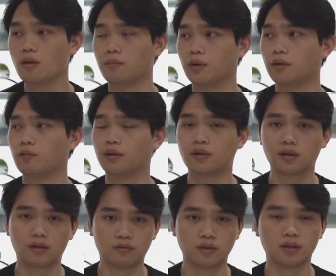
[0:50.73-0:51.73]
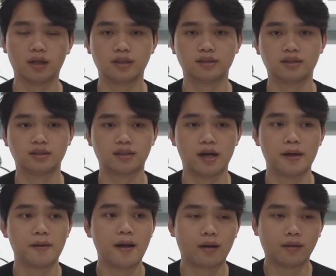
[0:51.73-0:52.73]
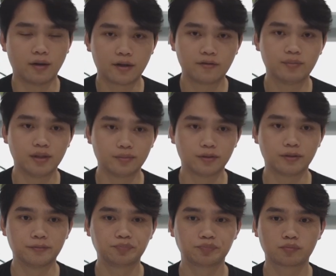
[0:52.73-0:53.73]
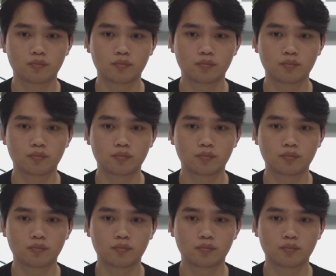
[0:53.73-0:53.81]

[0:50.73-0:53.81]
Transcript: But one thing I've realized is that a lot of people